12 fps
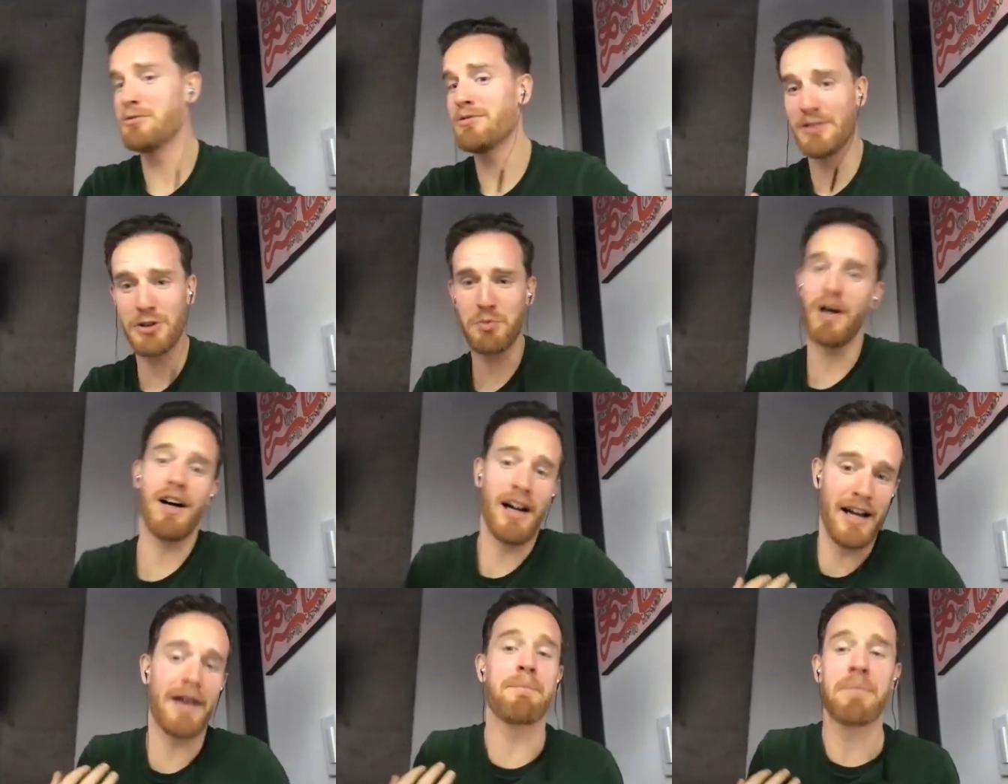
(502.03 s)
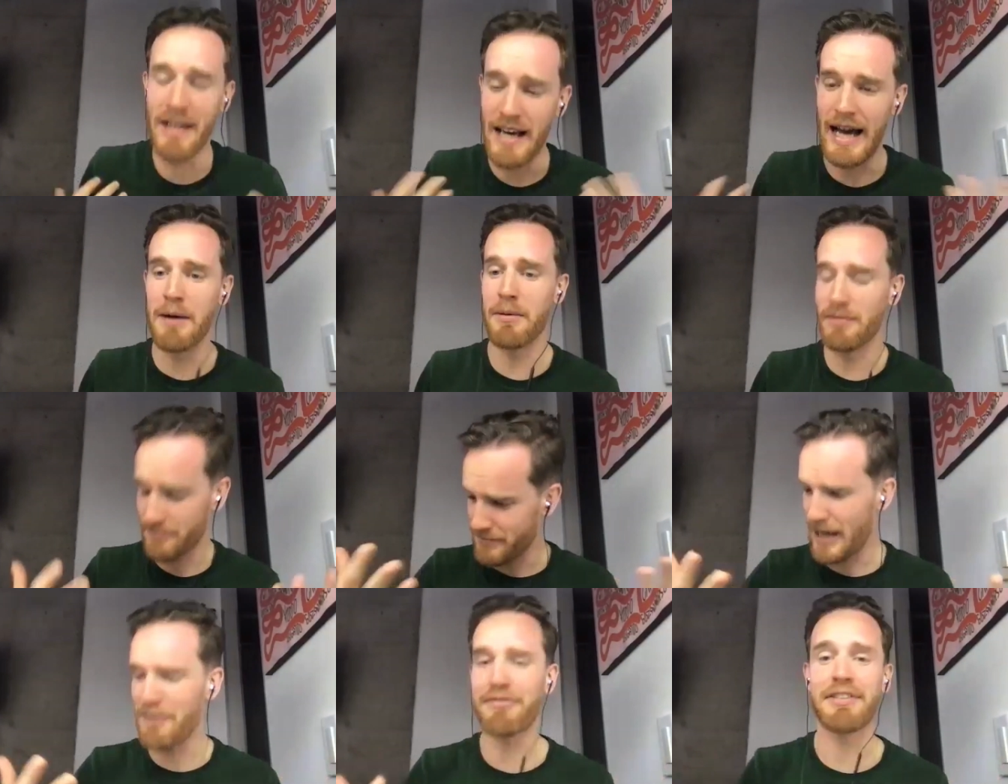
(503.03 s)
Oh, well, uh, I'm,
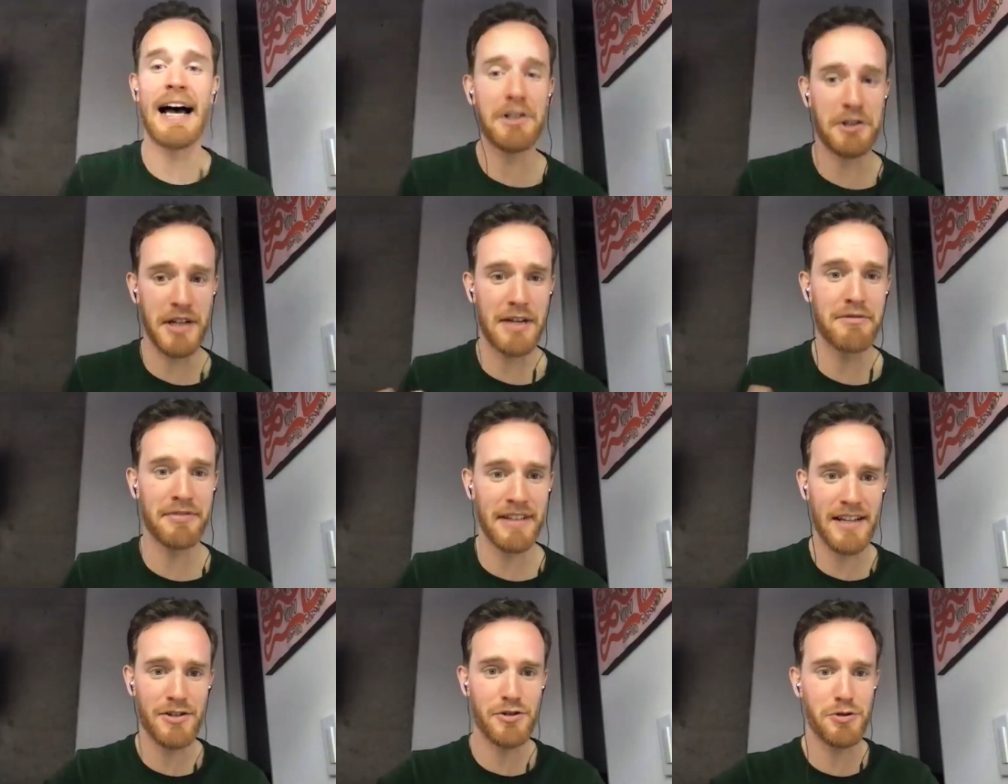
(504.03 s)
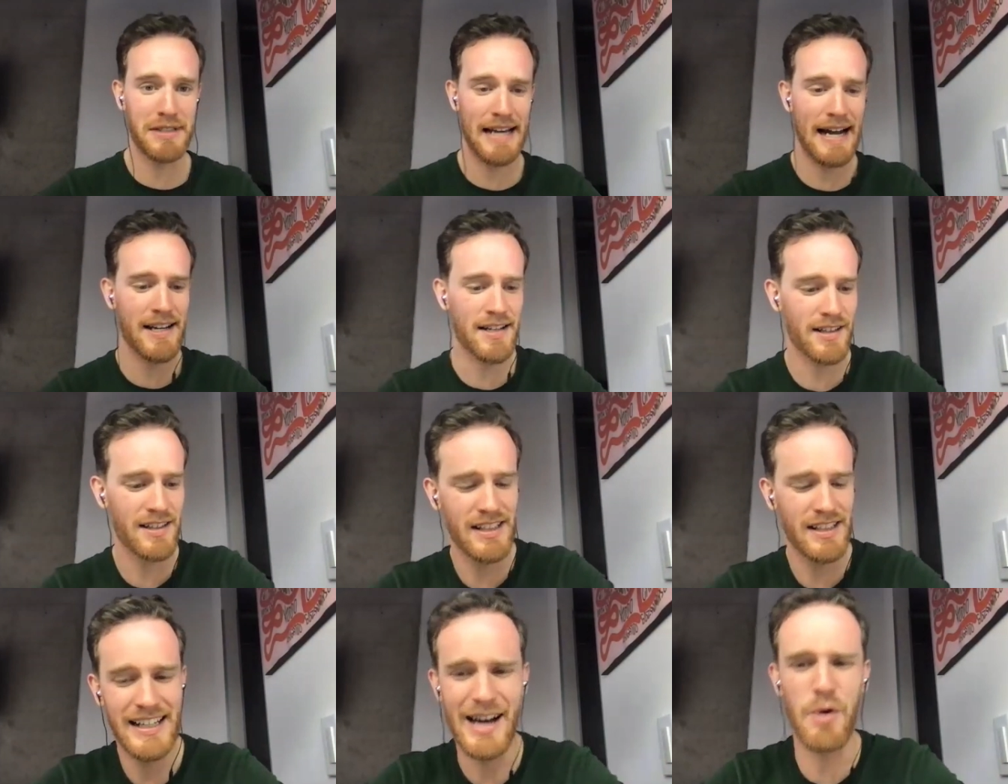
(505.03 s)
I'm flattered. I'm flattered you chose Canada.
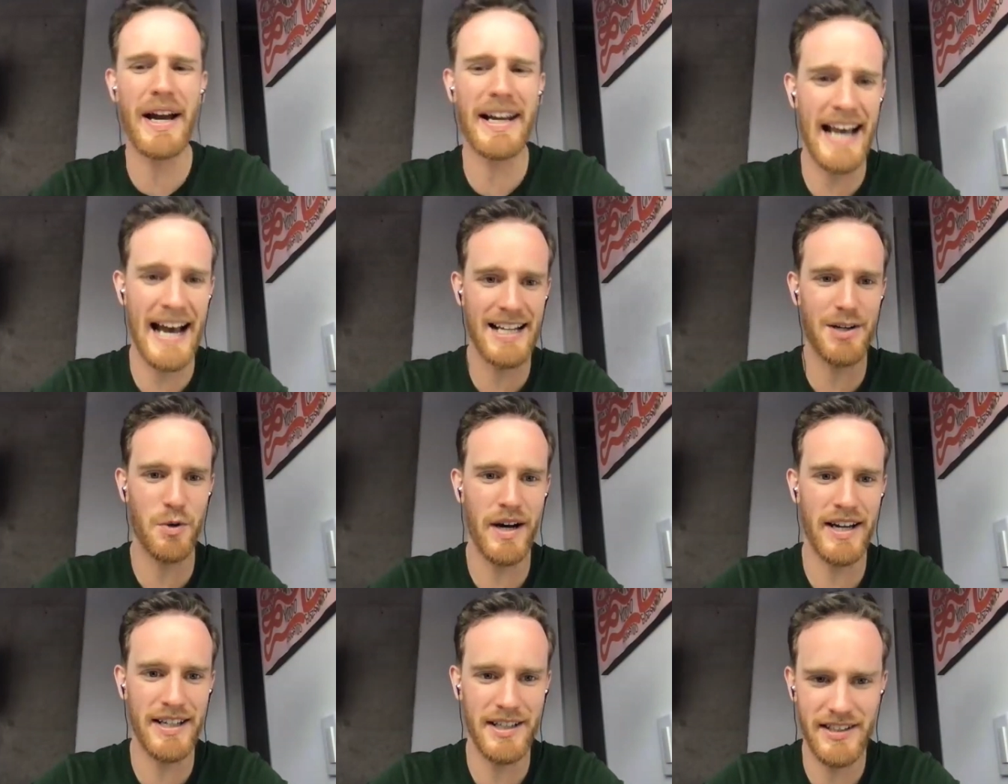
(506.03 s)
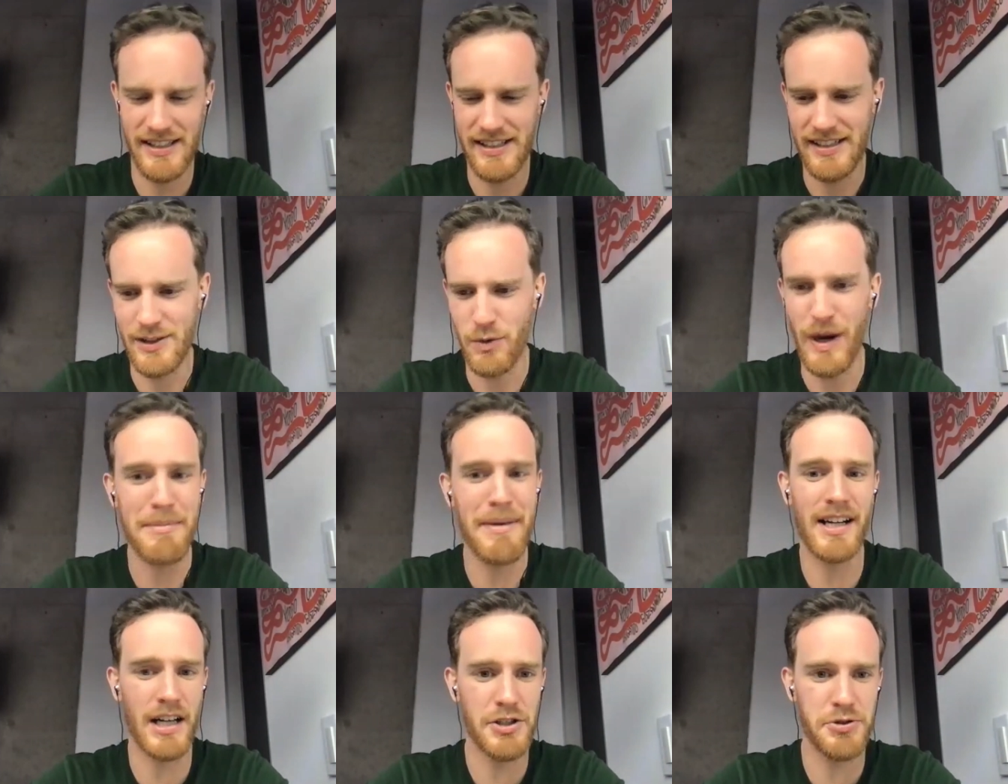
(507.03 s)
Now, why Canada? Why? Why
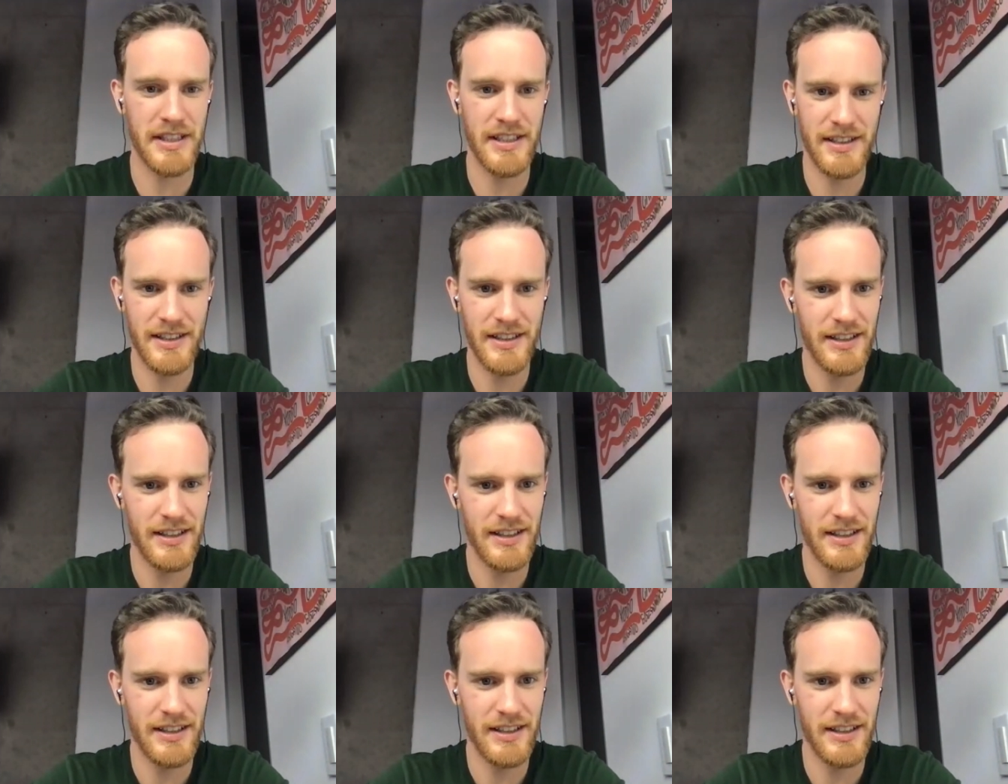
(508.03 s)
my country?